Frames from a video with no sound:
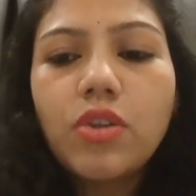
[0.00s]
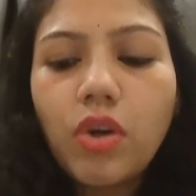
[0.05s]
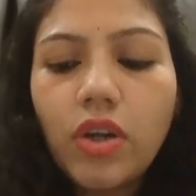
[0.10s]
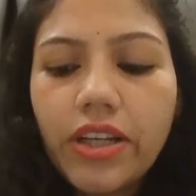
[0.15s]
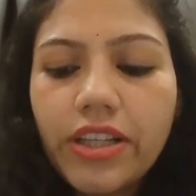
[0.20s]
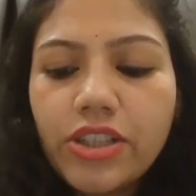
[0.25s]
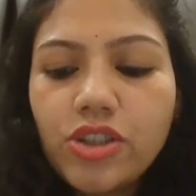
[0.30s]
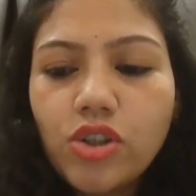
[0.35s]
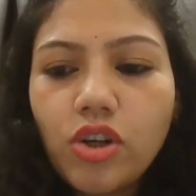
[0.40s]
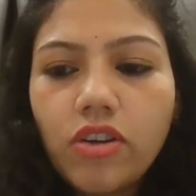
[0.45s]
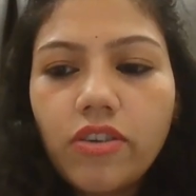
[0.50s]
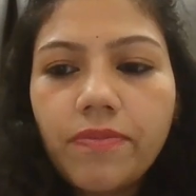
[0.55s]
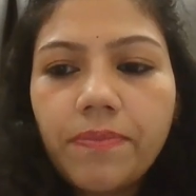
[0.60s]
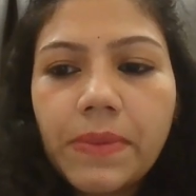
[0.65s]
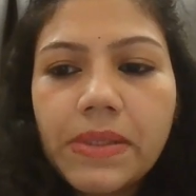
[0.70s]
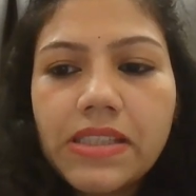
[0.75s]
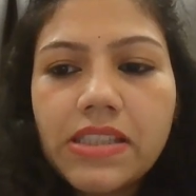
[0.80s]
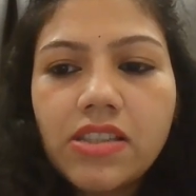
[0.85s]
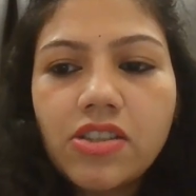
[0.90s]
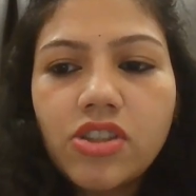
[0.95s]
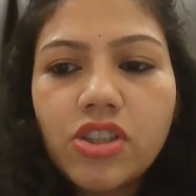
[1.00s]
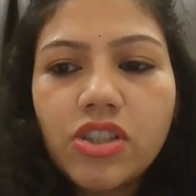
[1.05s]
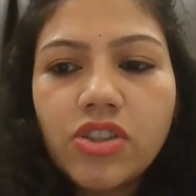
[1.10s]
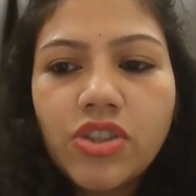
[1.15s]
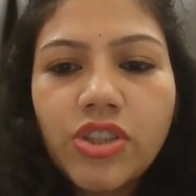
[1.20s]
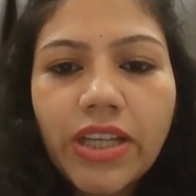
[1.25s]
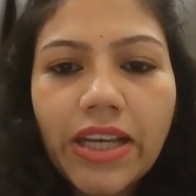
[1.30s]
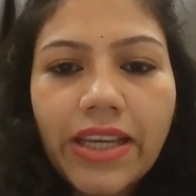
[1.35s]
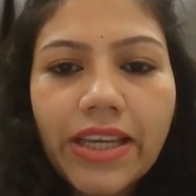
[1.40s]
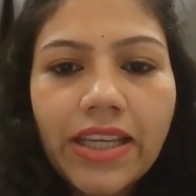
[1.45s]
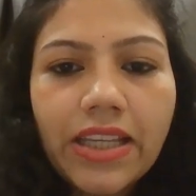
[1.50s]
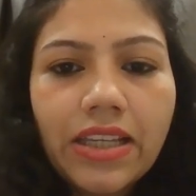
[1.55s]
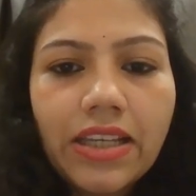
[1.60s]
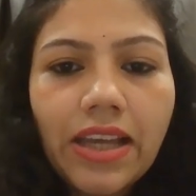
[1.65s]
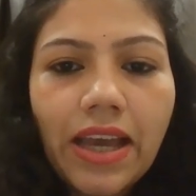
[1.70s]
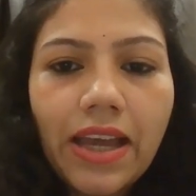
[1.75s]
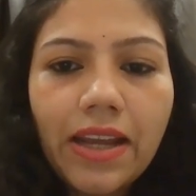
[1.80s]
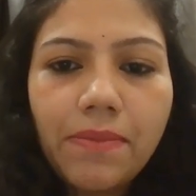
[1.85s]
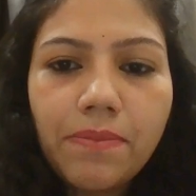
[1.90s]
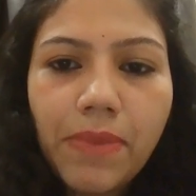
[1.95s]
Knowledge of passenger check-in
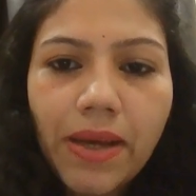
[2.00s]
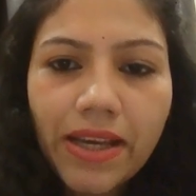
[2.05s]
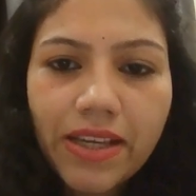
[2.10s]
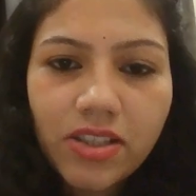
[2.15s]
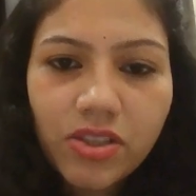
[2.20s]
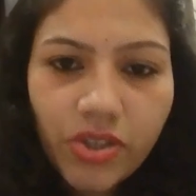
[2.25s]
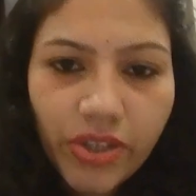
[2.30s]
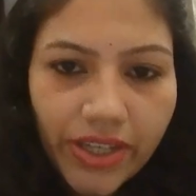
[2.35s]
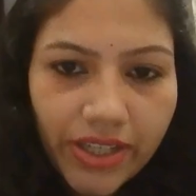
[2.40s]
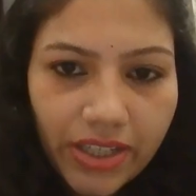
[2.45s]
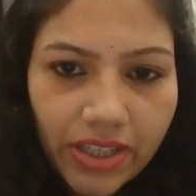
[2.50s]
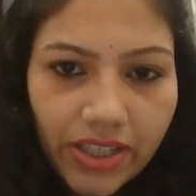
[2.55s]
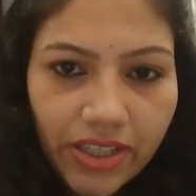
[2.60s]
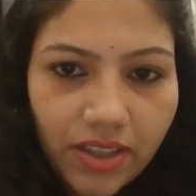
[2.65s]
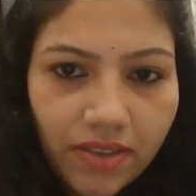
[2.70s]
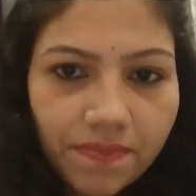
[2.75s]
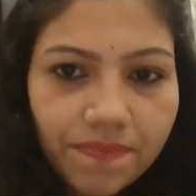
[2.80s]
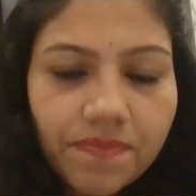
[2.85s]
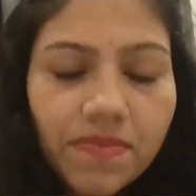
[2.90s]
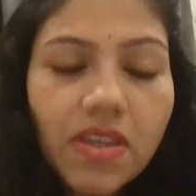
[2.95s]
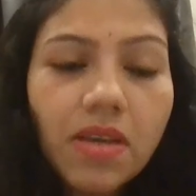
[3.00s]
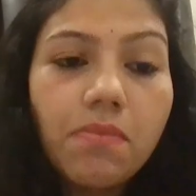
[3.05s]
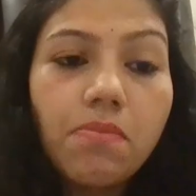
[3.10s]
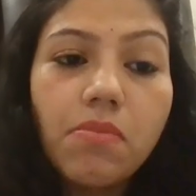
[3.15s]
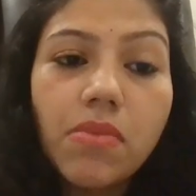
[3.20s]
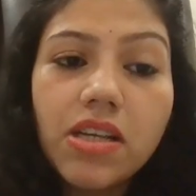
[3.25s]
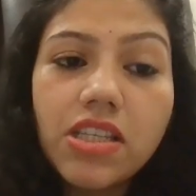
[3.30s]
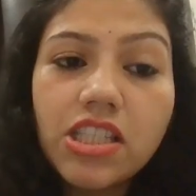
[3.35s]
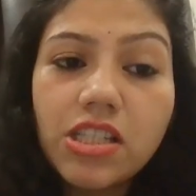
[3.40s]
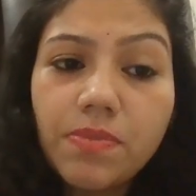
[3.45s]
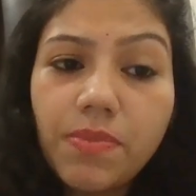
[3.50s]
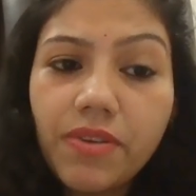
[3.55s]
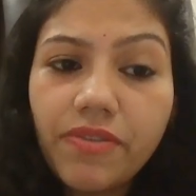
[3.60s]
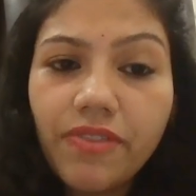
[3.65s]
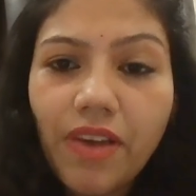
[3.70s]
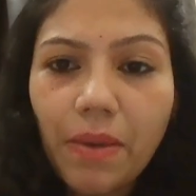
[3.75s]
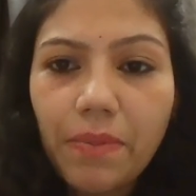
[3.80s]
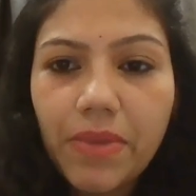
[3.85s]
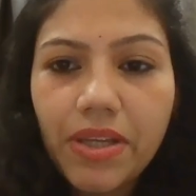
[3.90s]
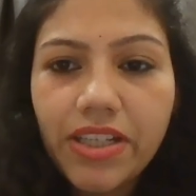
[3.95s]
and baggage handling. Must be
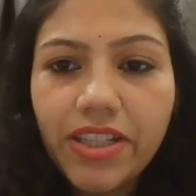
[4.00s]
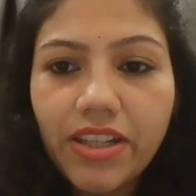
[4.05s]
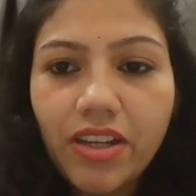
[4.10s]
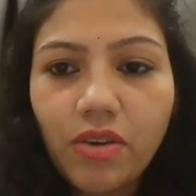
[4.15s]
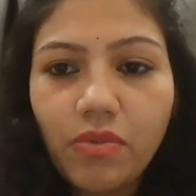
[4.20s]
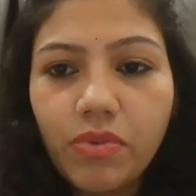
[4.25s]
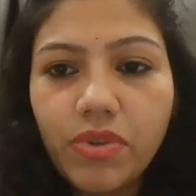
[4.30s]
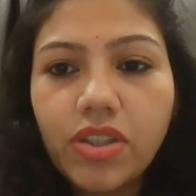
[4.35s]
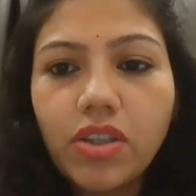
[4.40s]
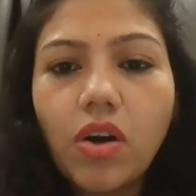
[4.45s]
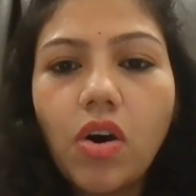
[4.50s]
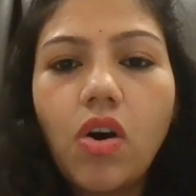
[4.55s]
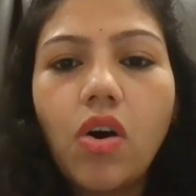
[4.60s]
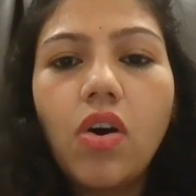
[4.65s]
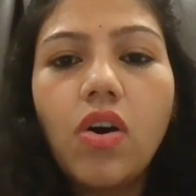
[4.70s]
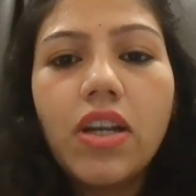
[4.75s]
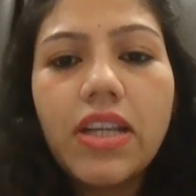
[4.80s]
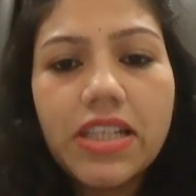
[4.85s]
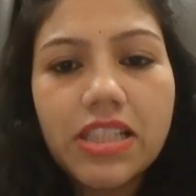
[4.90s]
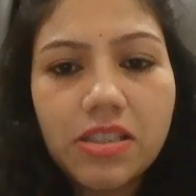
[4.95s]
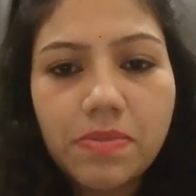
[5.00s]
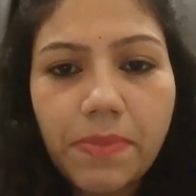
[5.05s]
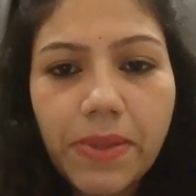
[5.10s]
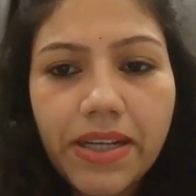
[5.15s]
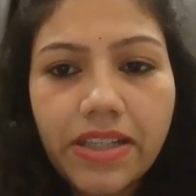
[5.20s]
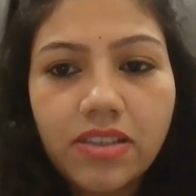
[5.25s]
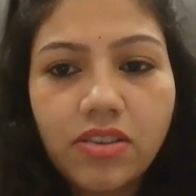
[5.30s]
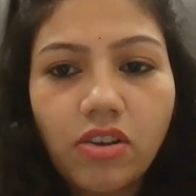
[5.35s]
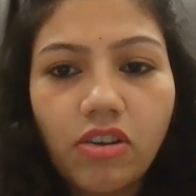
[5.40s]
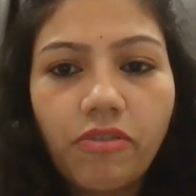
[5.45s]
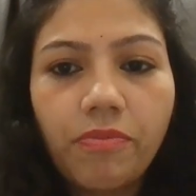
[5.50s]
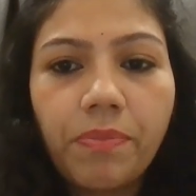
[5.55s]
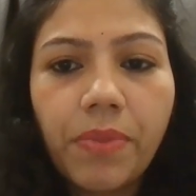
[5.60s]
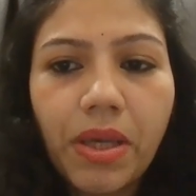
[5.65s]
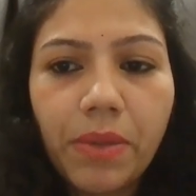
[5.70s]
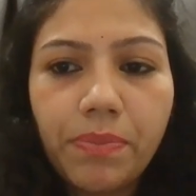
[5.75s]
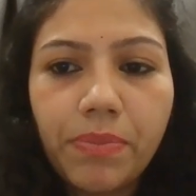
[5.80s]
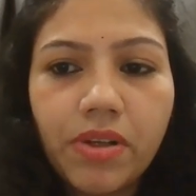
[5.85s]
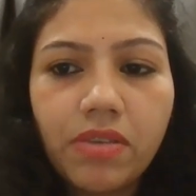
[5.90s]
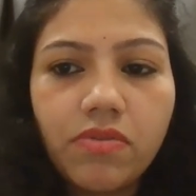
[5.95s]
familiar with all aspects of
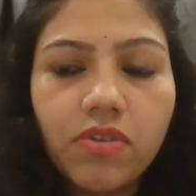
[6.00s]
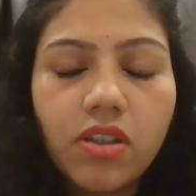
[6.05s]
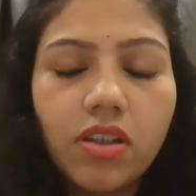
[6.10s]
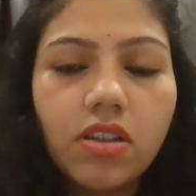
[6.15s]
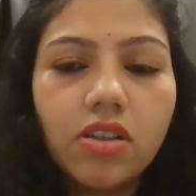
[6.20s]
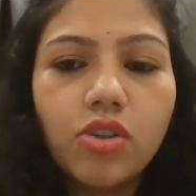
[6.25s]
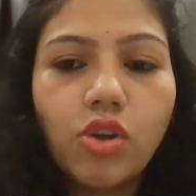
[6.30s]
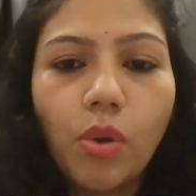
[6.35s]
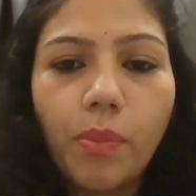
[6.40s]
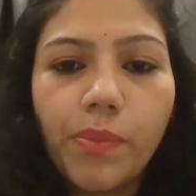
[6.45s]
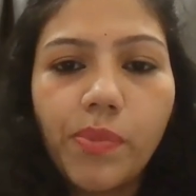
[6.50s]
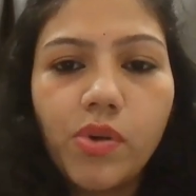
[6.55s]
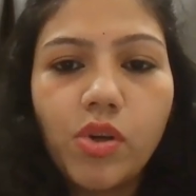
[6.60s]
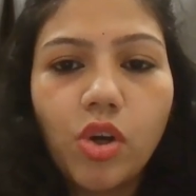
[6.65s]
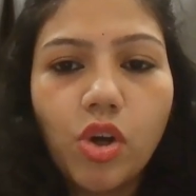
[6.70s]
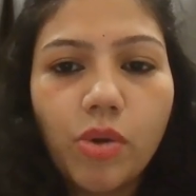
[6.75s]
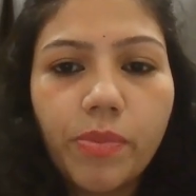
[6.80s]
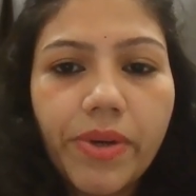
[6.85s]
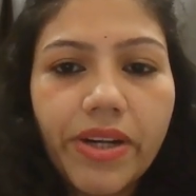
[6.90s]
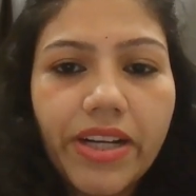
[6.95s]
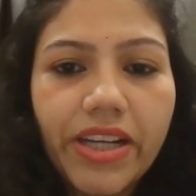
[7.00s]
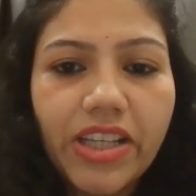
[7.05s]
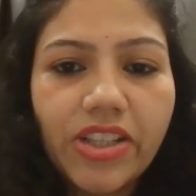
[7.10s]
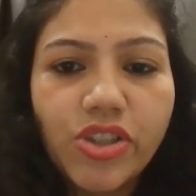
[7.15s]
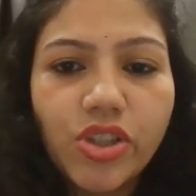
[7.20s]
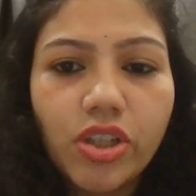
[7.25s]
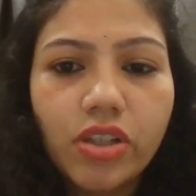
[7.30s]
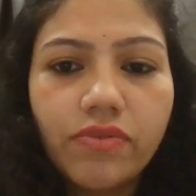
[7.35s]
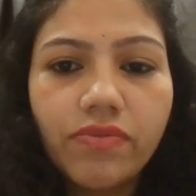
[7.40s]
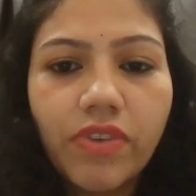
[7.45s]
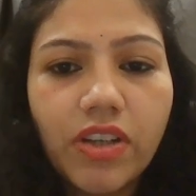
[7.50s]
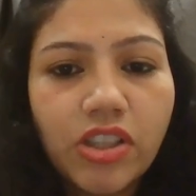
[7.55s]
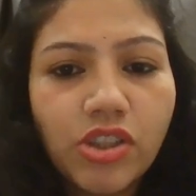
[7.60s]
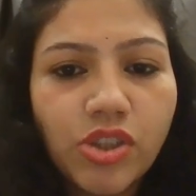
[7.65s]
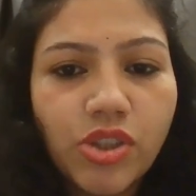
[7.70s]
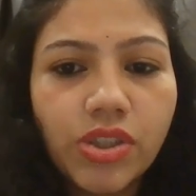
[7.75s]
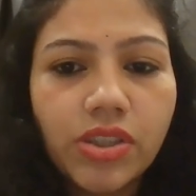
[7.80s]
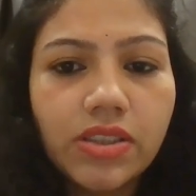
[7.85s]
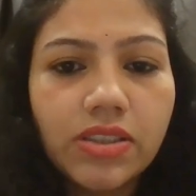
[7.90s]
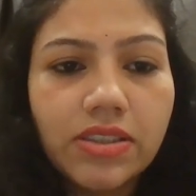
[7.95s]
paperwork, documentation,
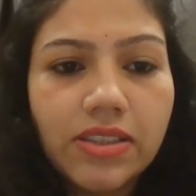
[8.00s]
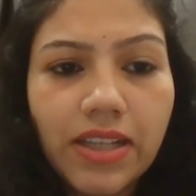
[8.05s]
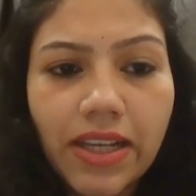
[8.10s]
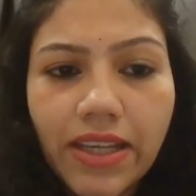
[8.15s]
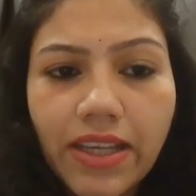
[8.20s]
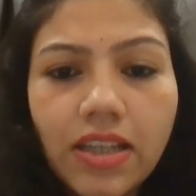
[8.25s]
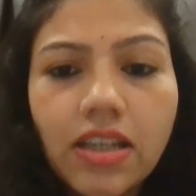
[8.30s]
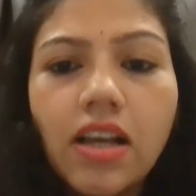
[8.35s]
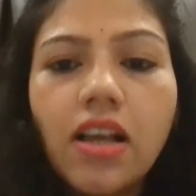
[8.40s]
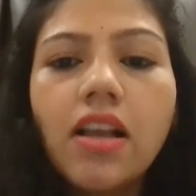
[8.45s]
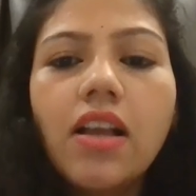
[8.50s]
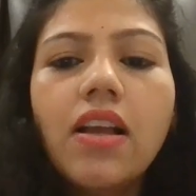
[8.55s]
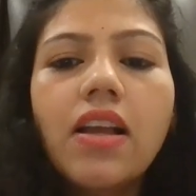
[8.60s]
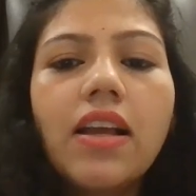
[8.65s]
functions, like.